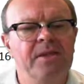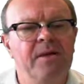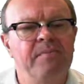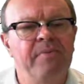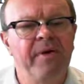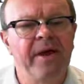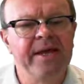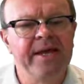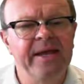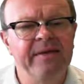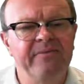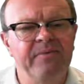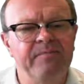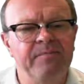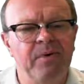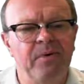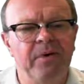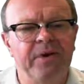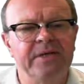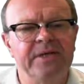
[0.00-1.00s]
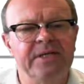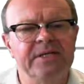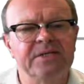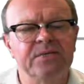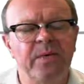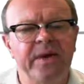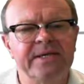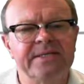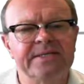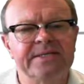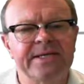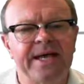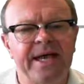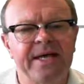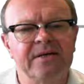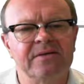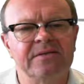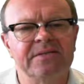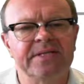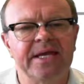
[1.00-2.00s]
The break-even point is where
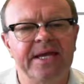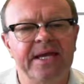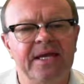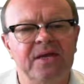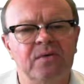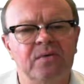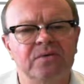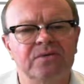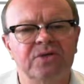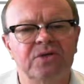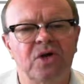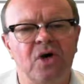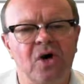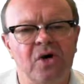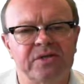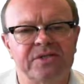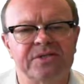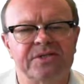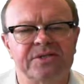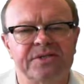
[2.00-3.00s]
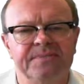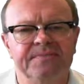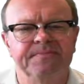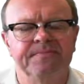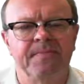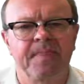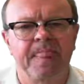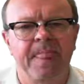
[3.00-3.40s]
sales equals costs.